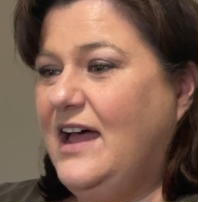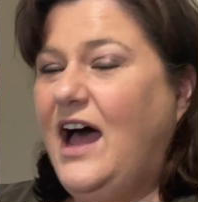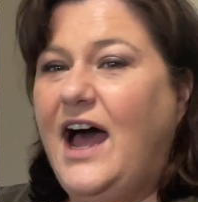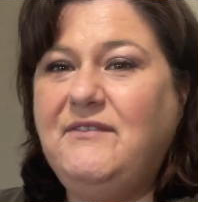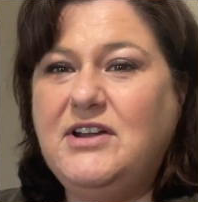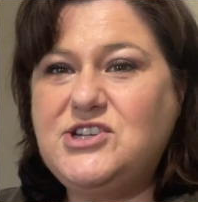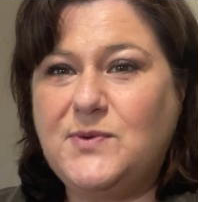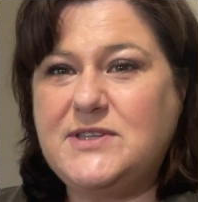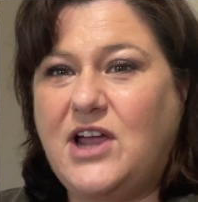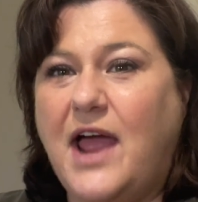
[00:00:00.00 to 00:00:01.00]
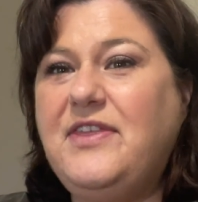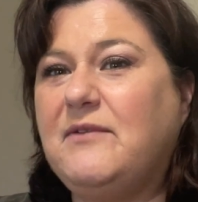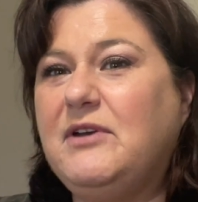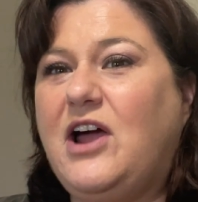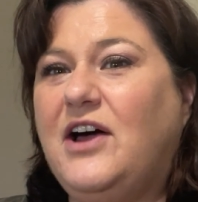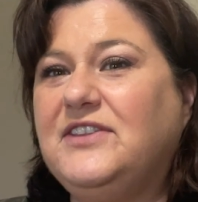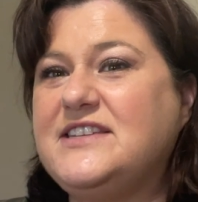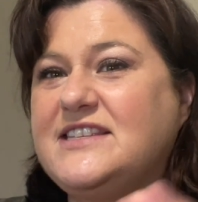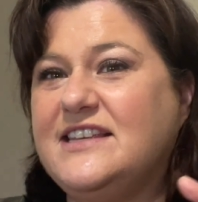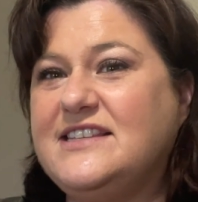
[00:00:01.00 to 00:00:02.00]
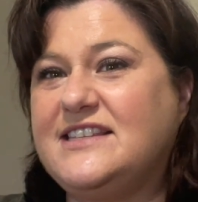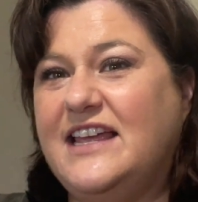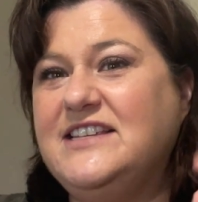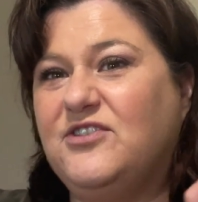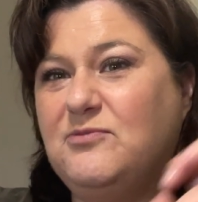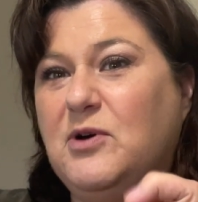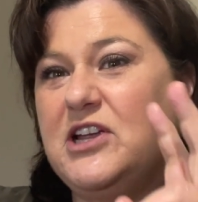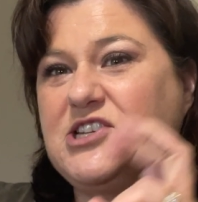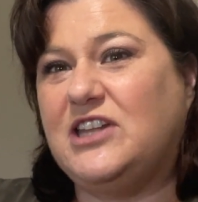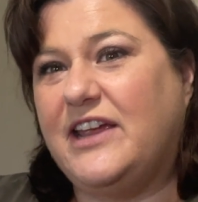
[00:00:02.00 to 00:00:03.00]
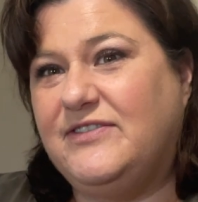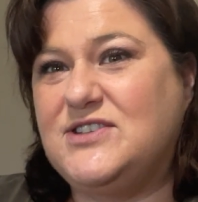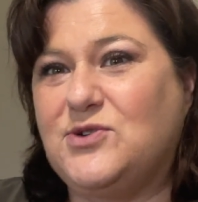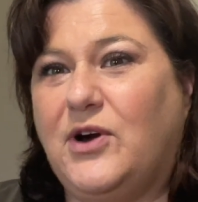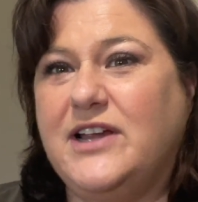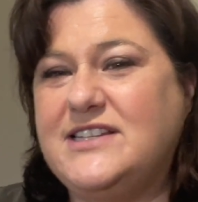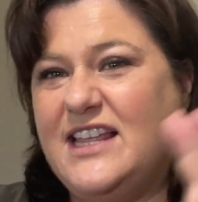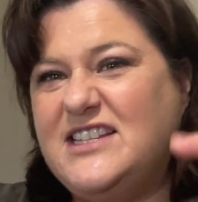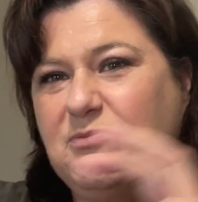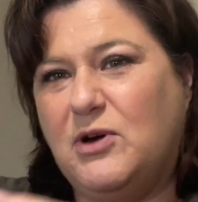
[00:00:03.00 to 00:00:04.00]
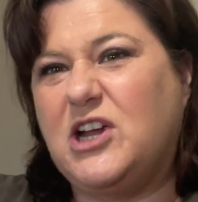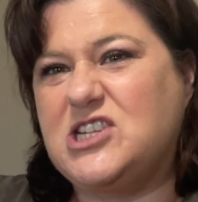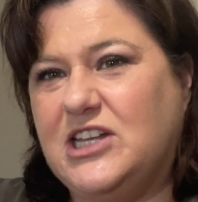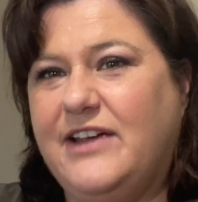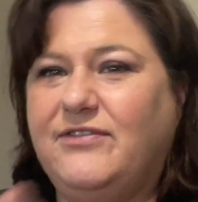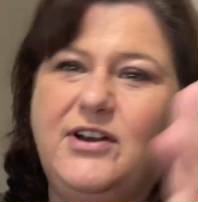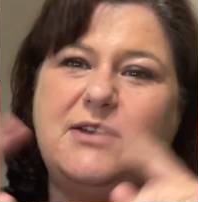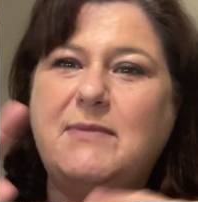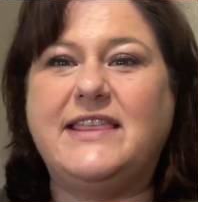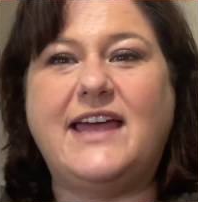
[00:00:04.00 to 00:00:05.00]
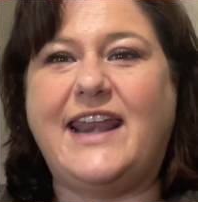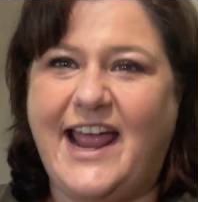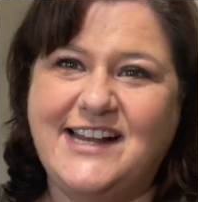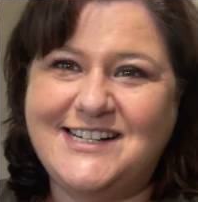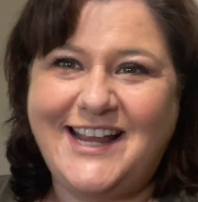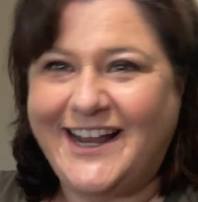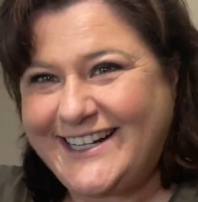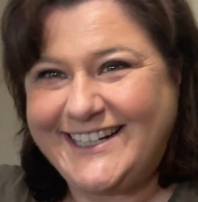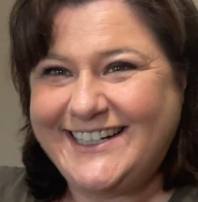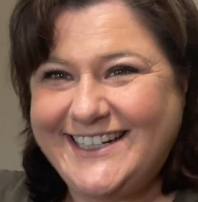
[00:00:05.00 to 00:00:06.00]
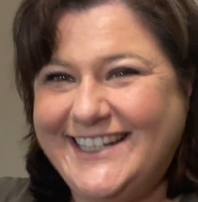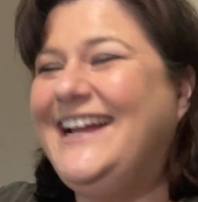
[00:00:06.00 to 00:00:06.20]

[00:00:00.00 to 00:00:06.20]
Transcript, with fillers: I'm not sure what to, I think I'm going to call it the slice of bookish life story, slice of bookish life. We're going to make that a hashtag.